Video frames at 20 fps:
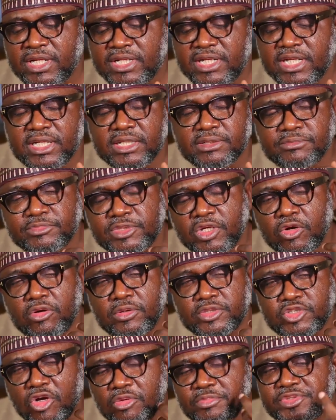
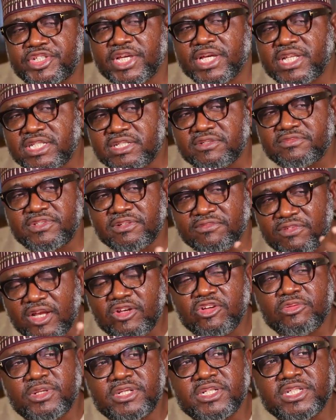the objective, the
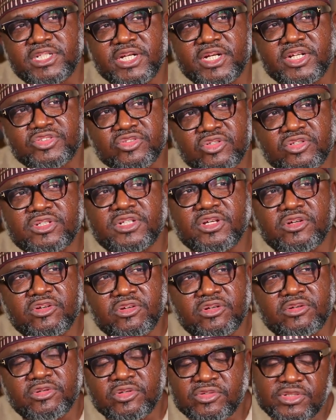valuable interaction
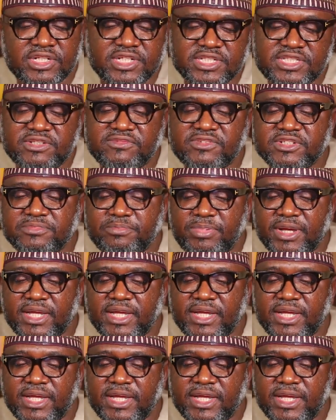on the receiver's